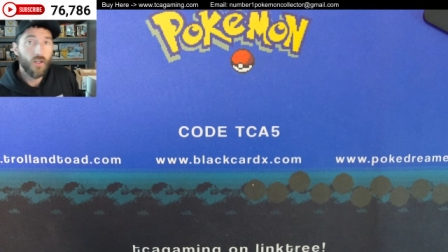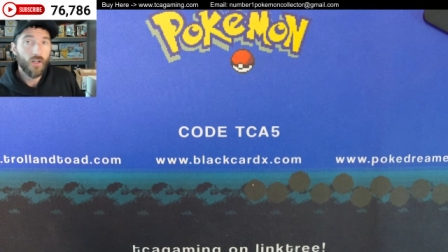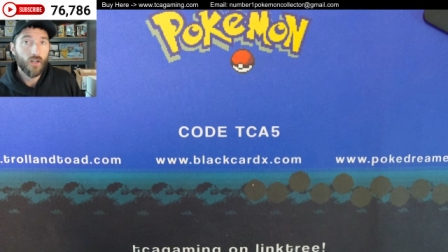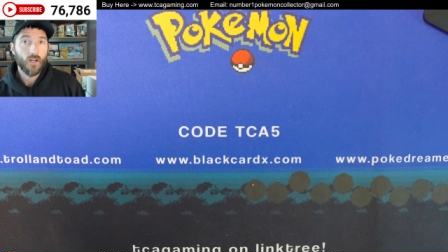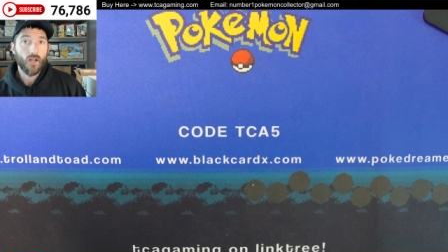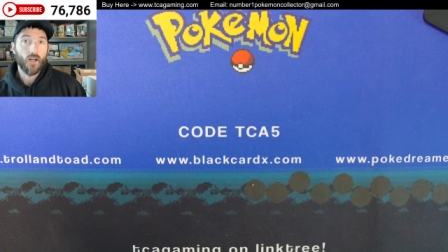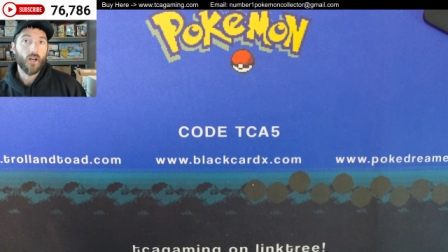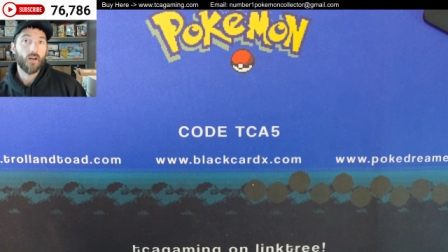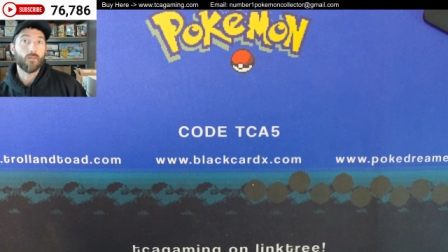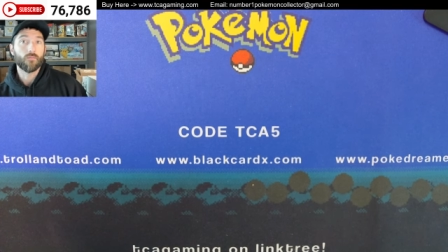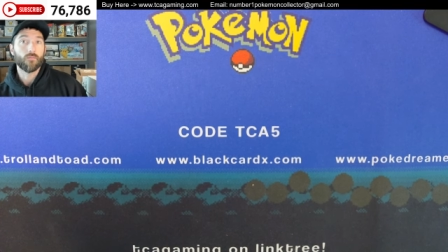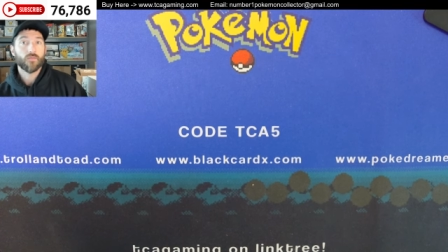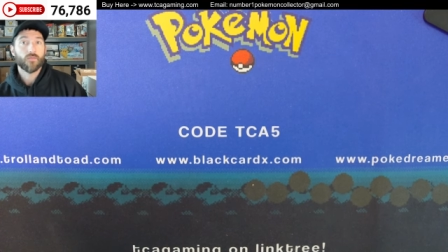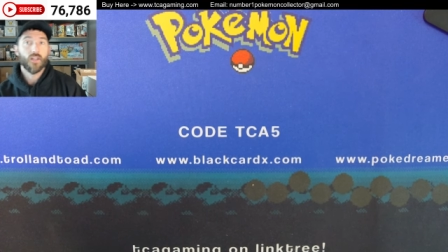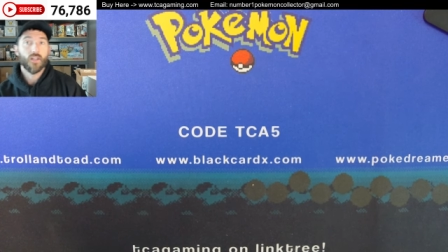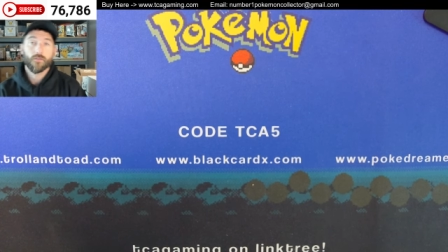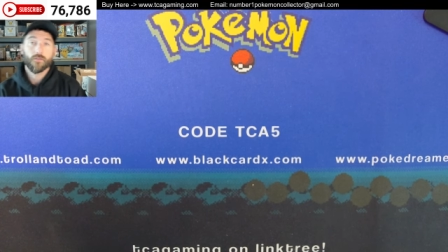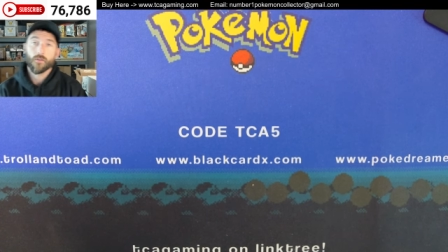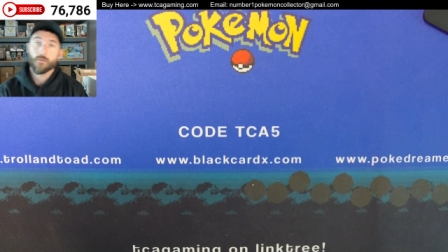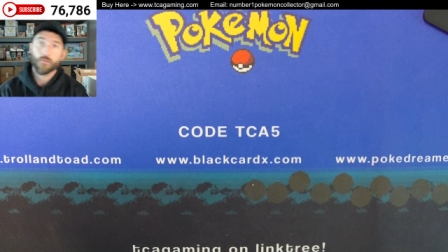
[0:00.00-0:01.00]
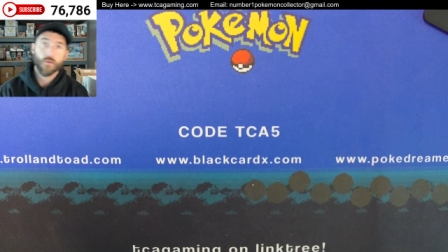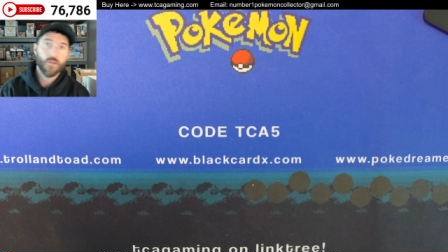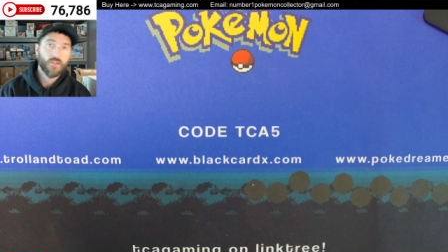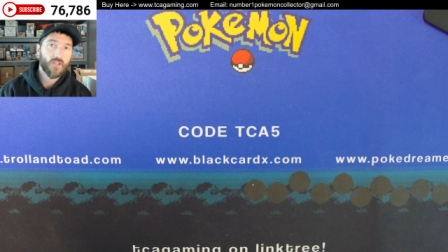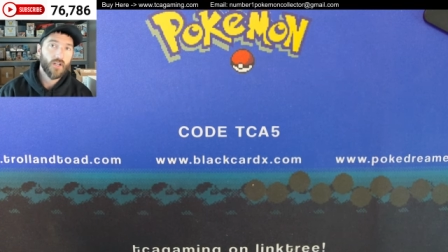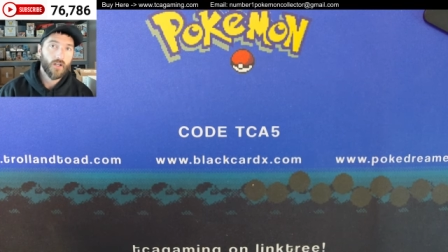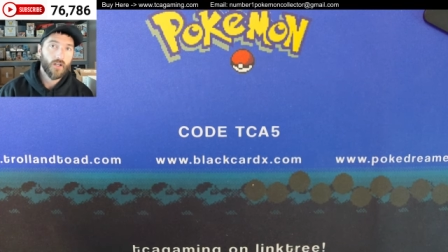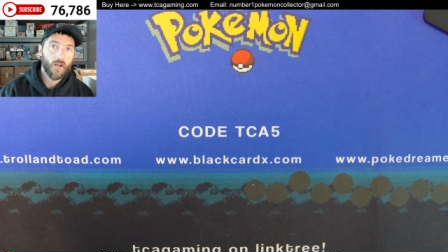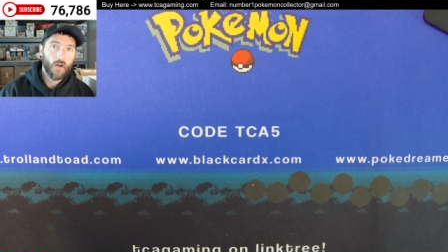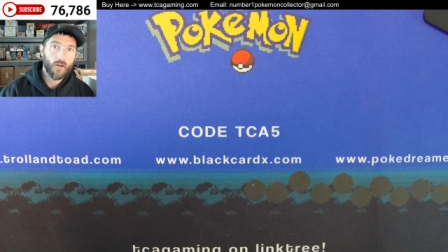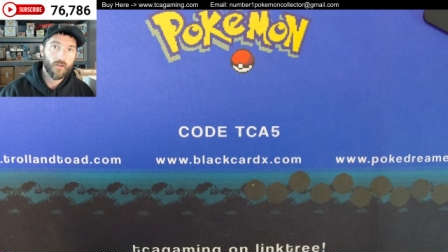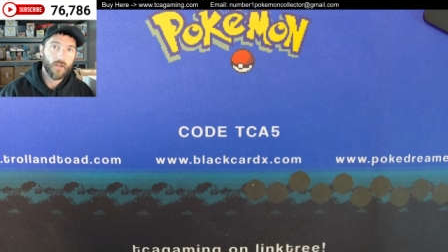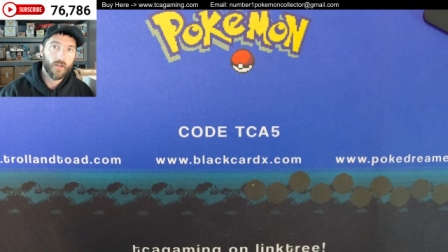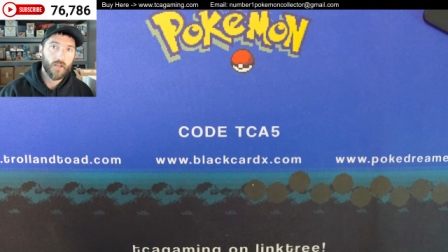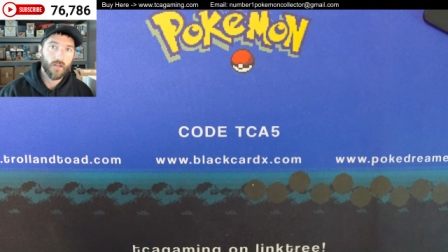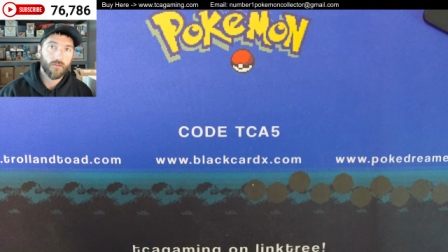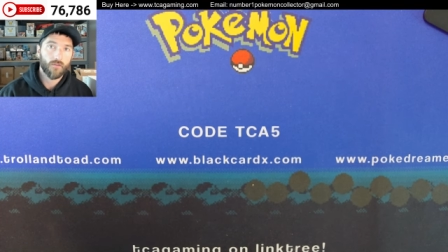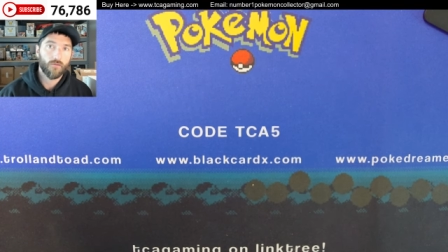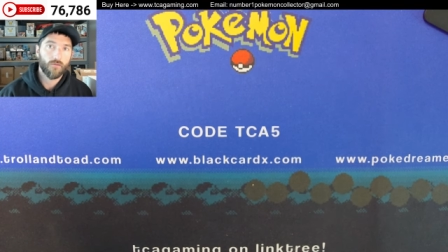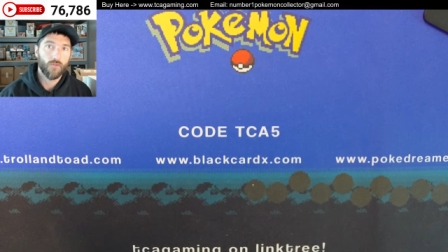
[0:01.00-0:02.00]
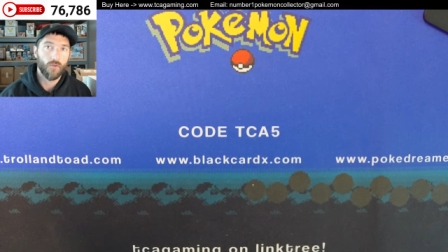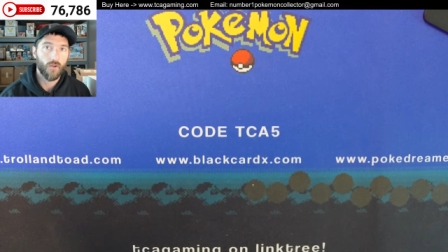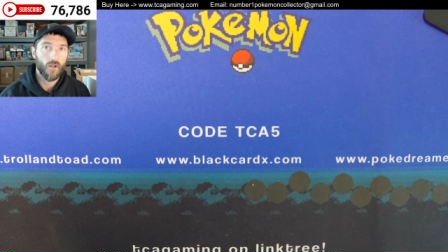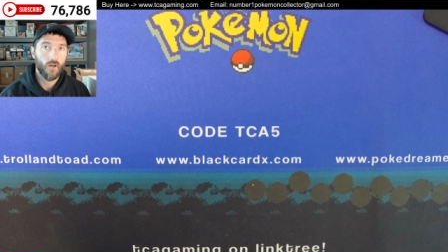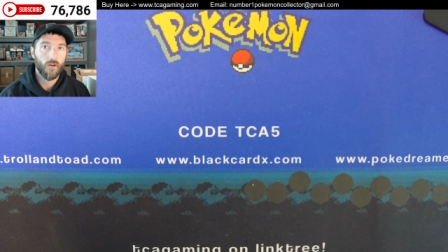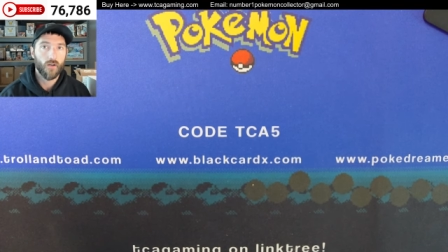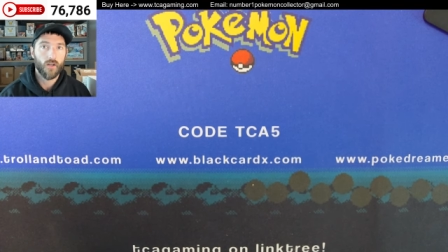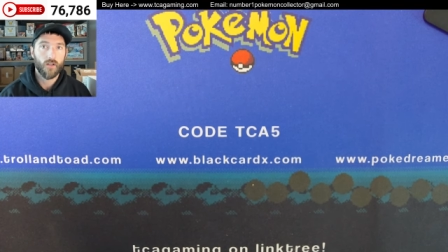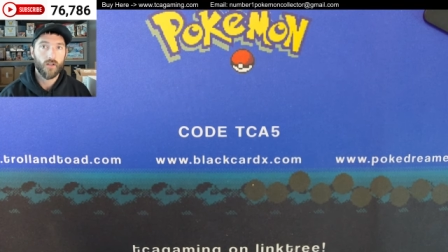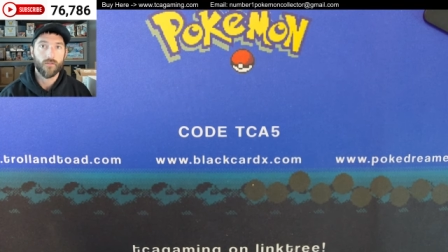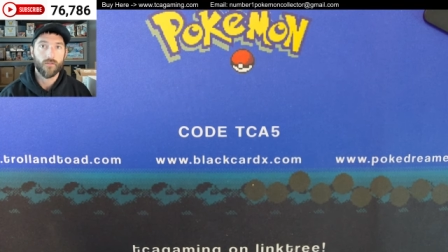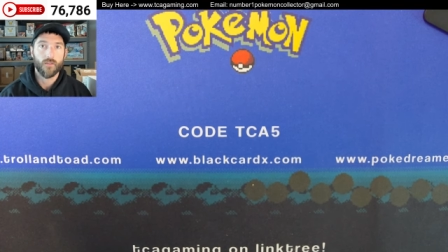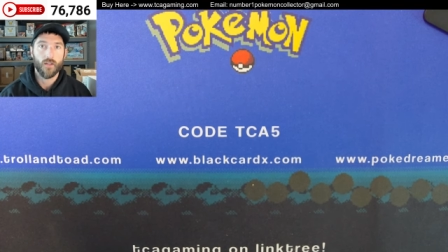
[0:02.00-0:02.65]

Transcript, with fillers: Definitely appreciate all the gifts for Noah.